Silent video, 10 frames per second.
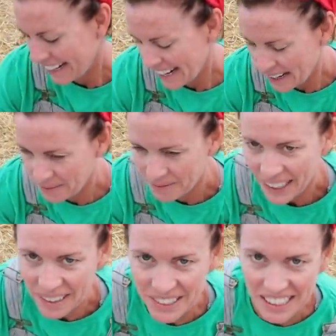
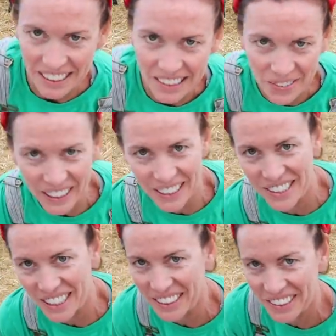I've seen these
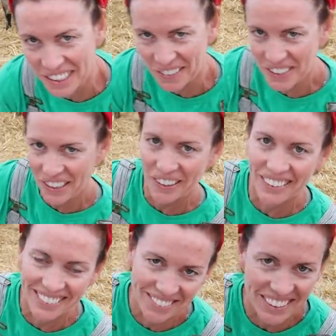videos on YouTube, so
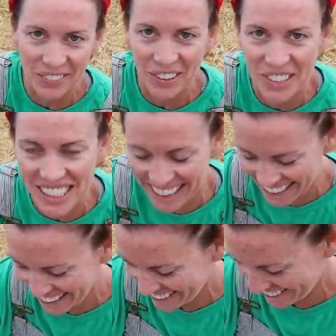if you've seen
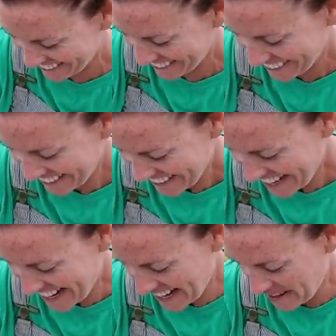it
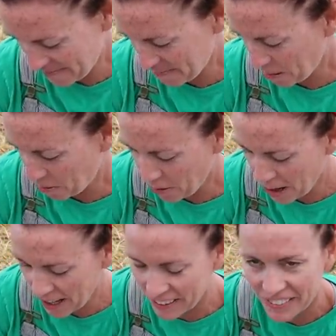
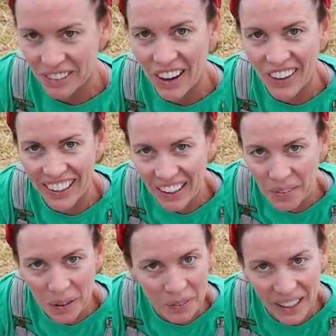before, for all the other
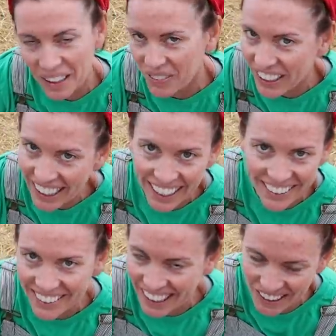people that have hit
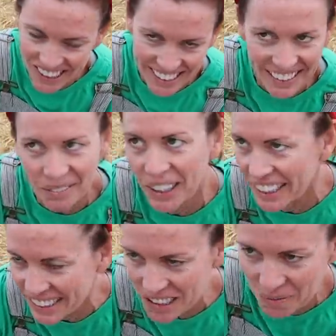100,000, the
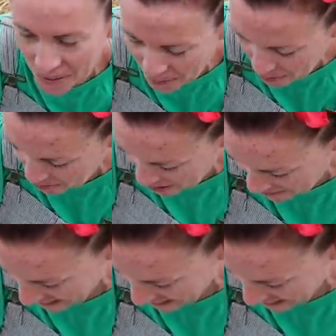millions of people before